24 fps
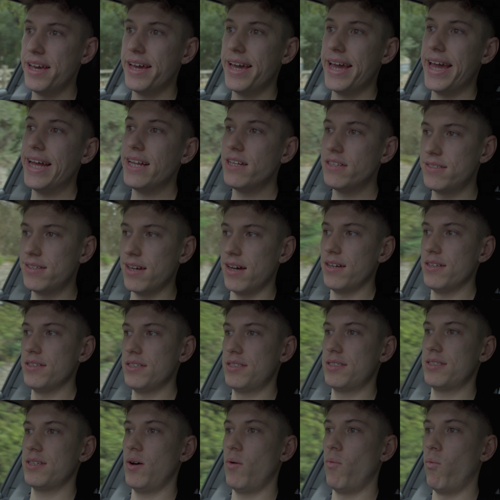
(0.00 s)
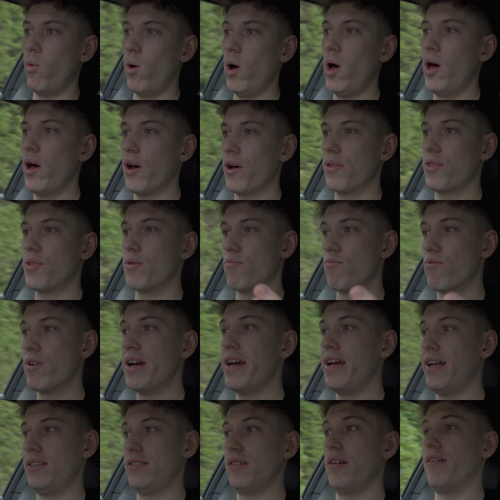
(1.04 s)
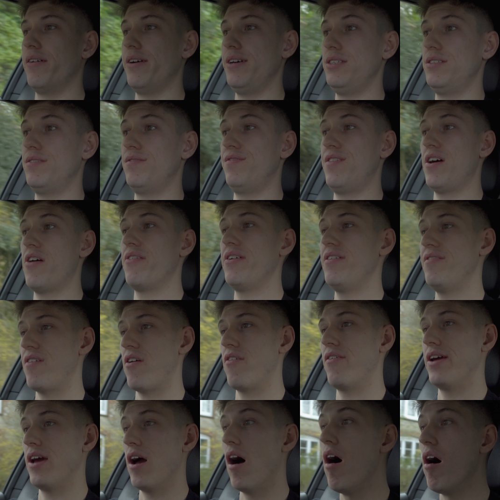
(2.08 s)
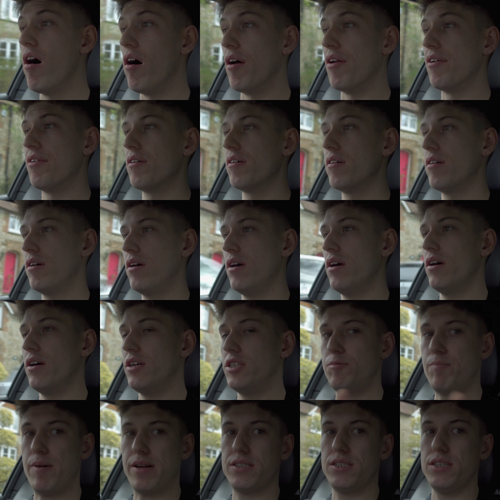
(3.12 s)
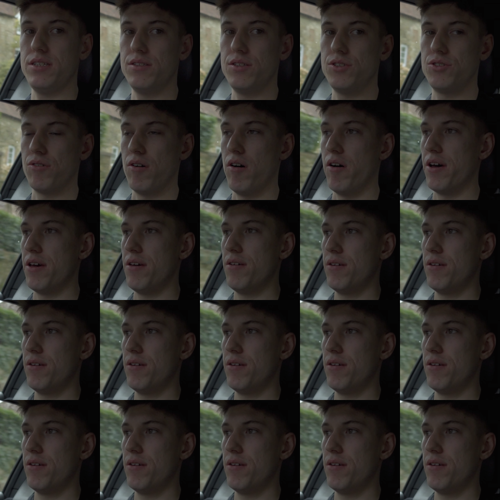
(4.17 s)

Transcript: it does work the rear tyres very hard, especially in the dry.